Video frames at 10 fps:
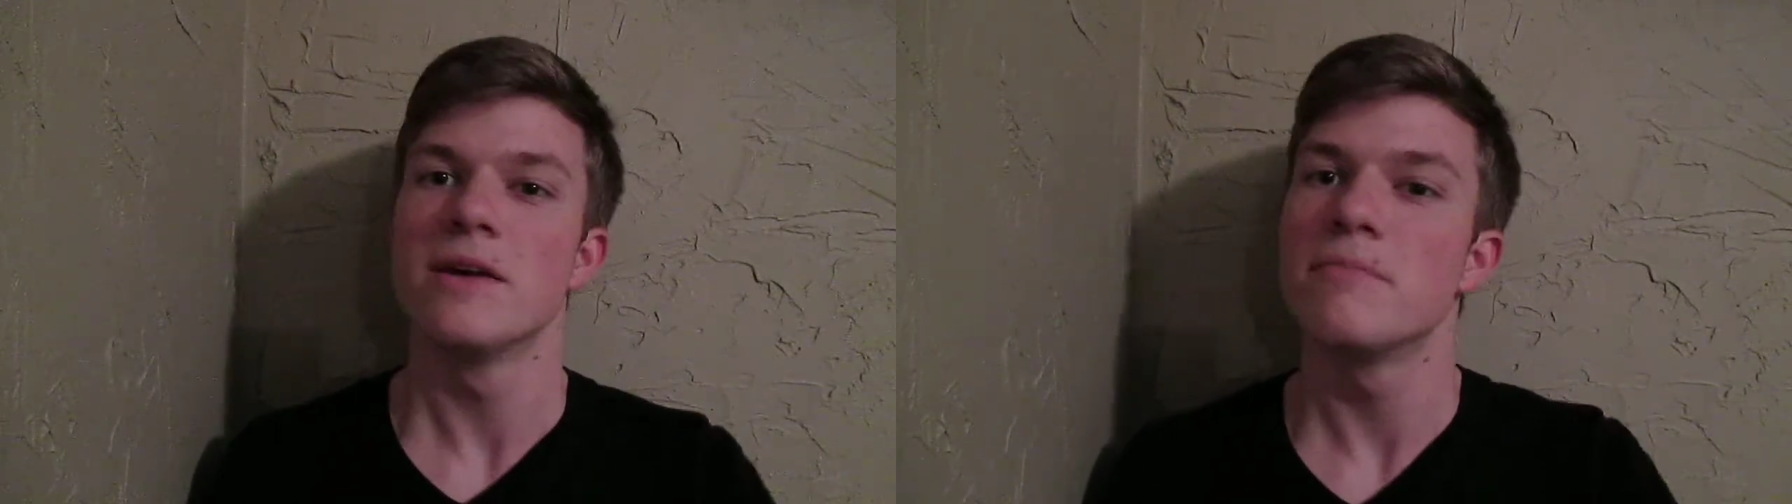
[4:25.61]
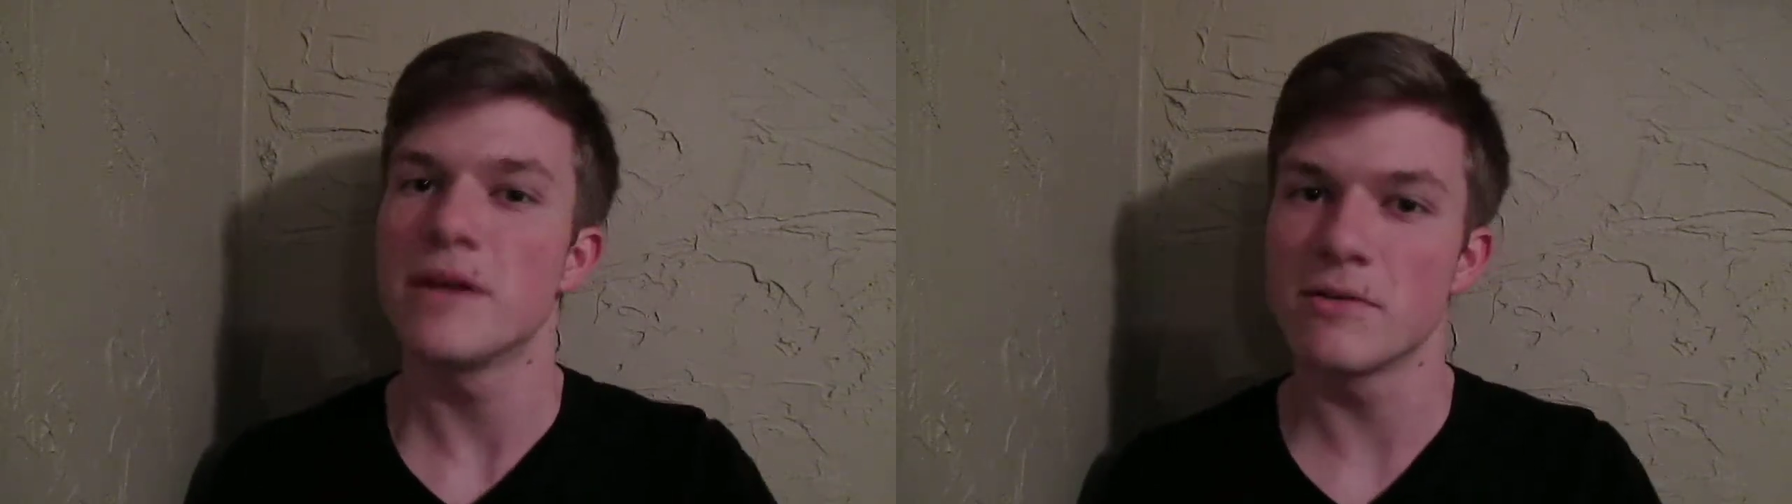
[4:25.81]

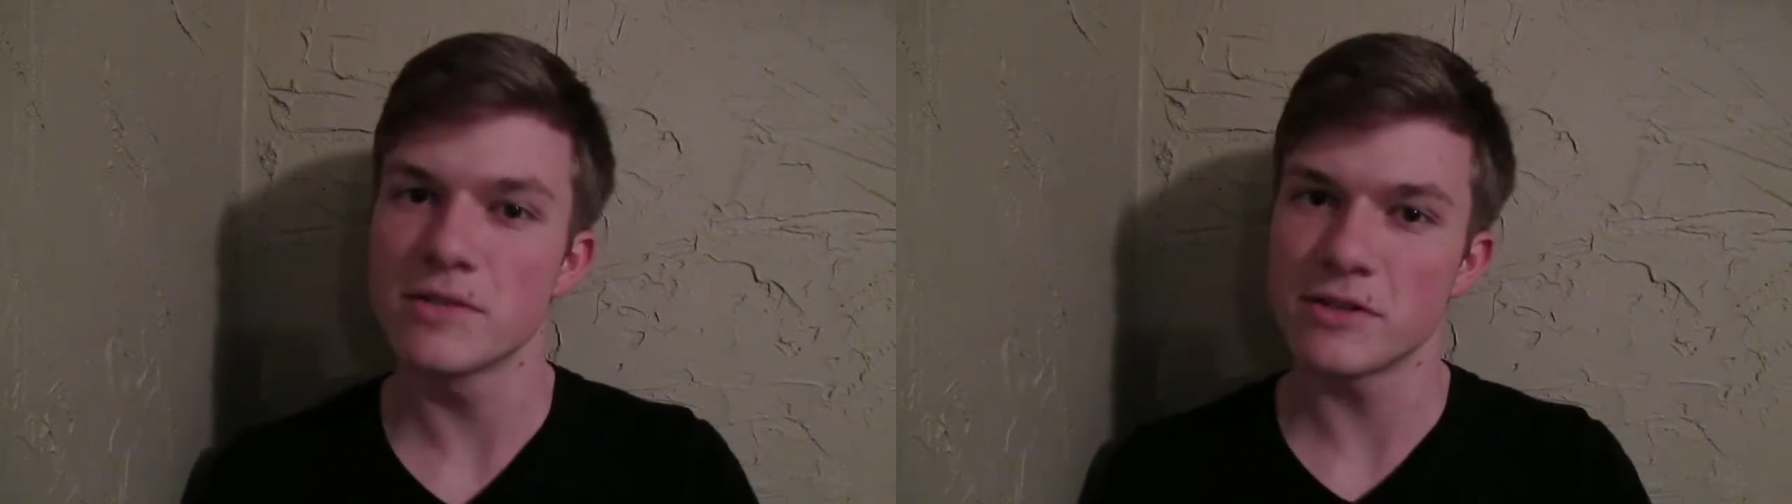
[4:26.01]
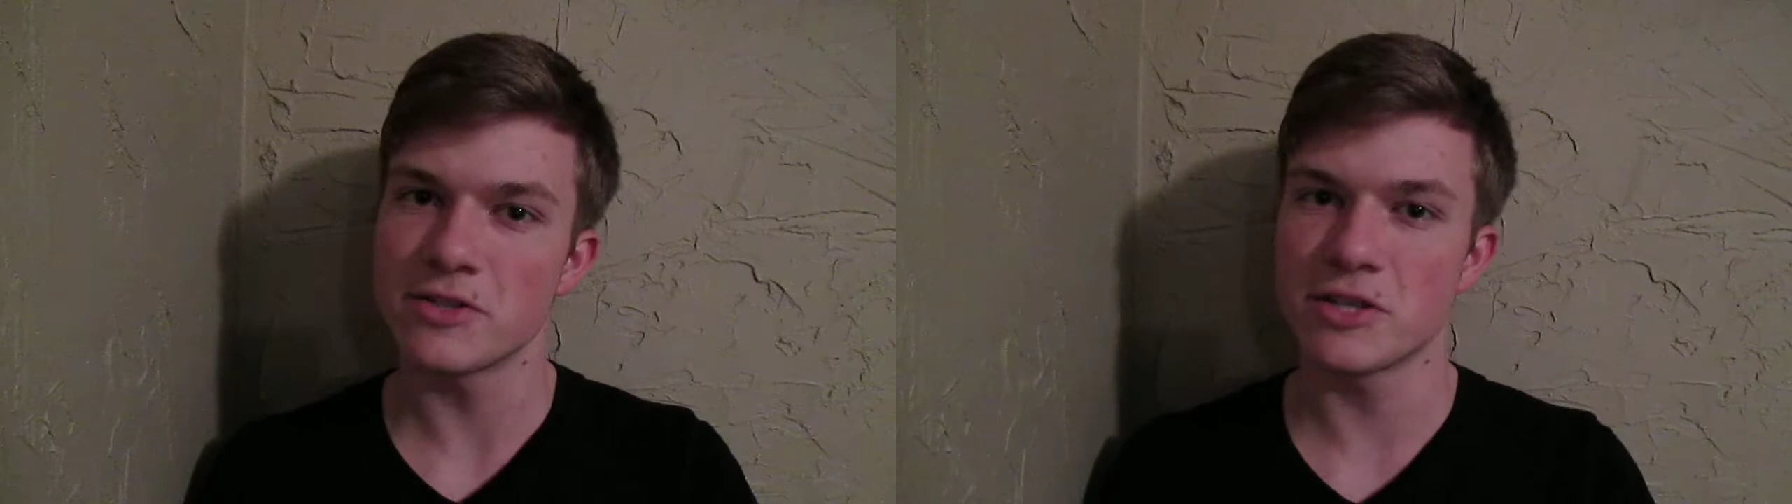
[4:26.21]
But I was
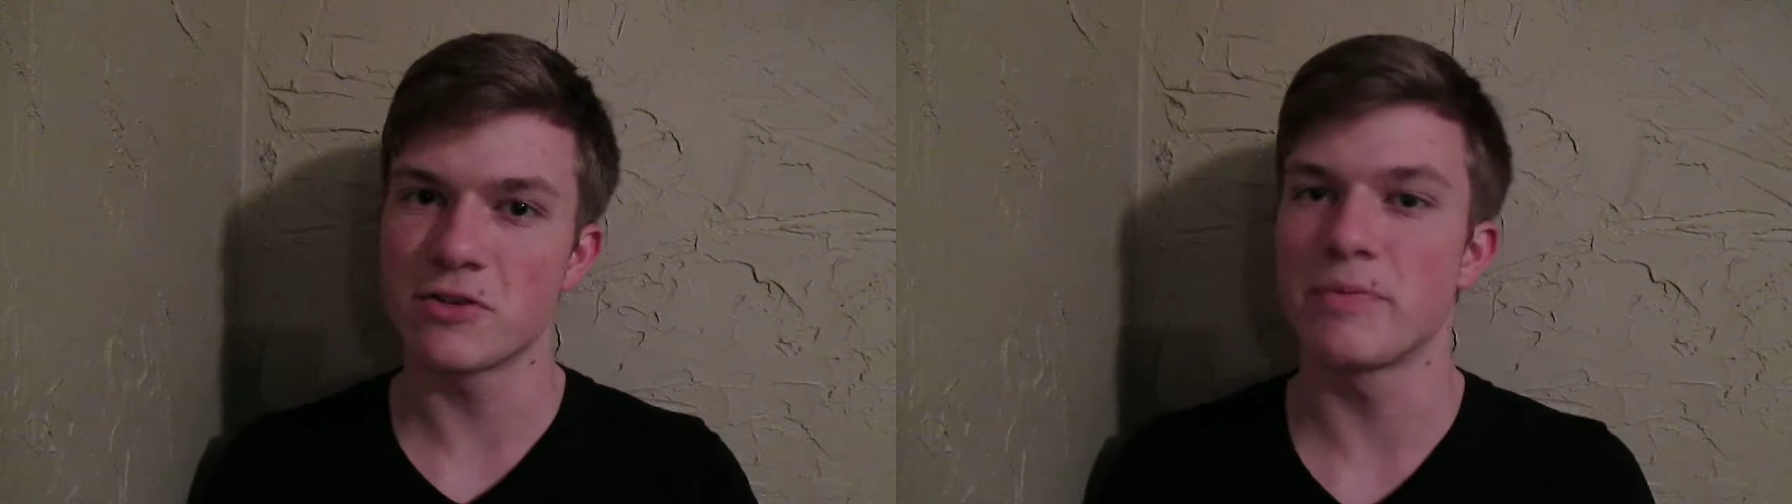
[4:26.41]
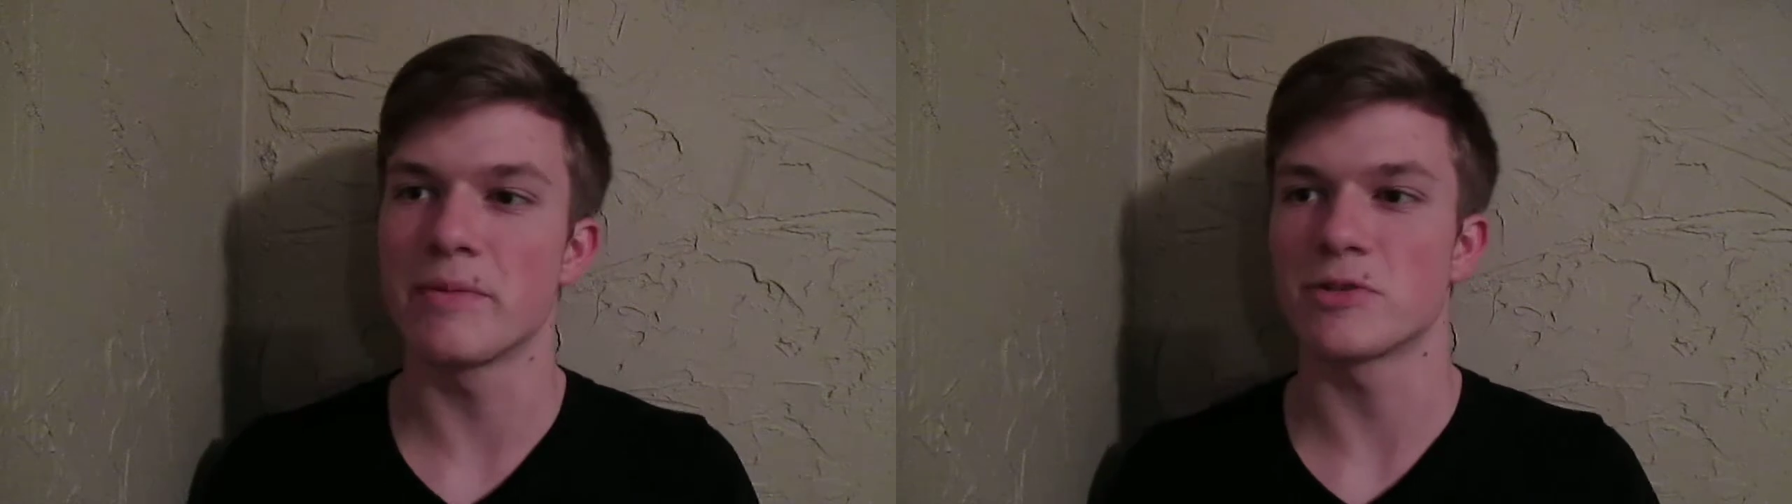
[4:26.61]
searching
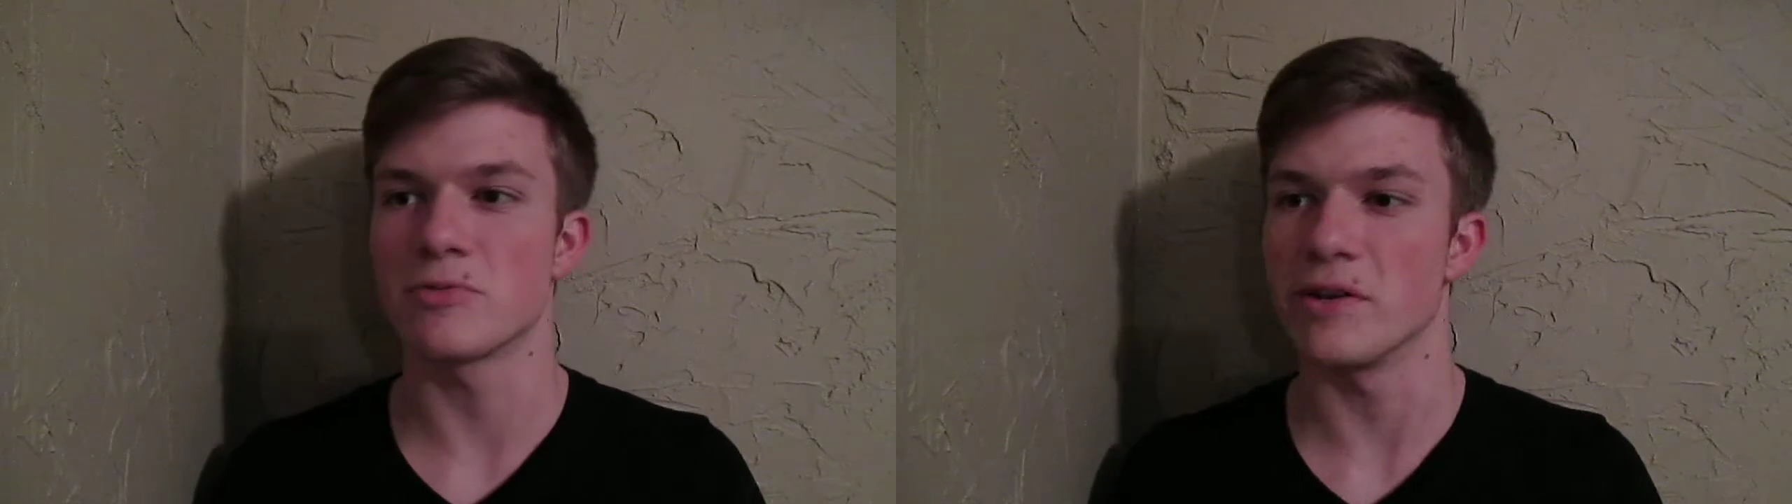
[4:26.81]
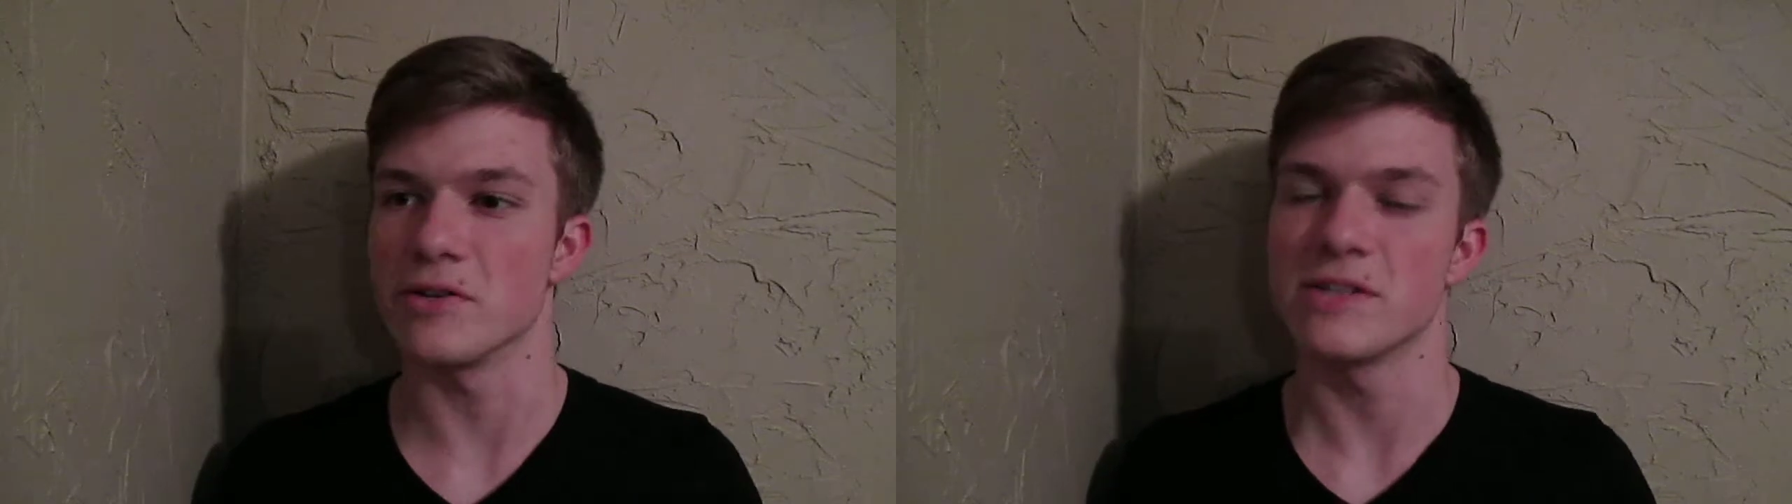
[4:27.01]
through people's
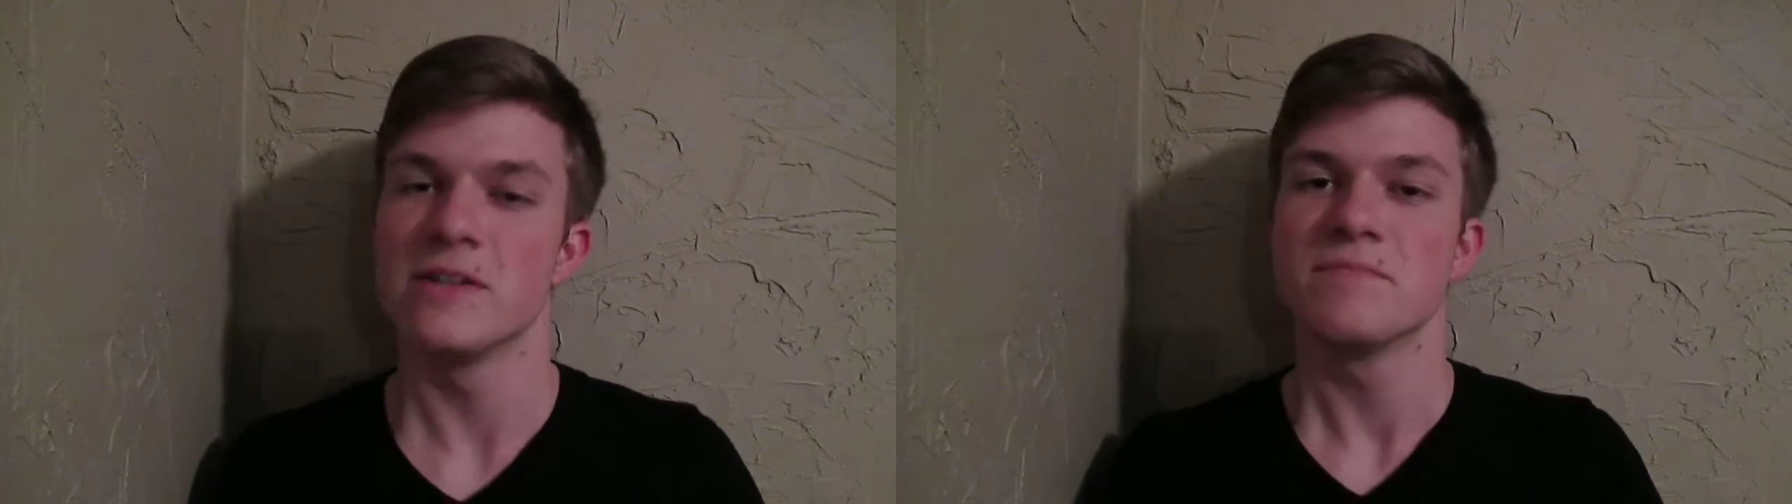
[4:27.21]
Twitters,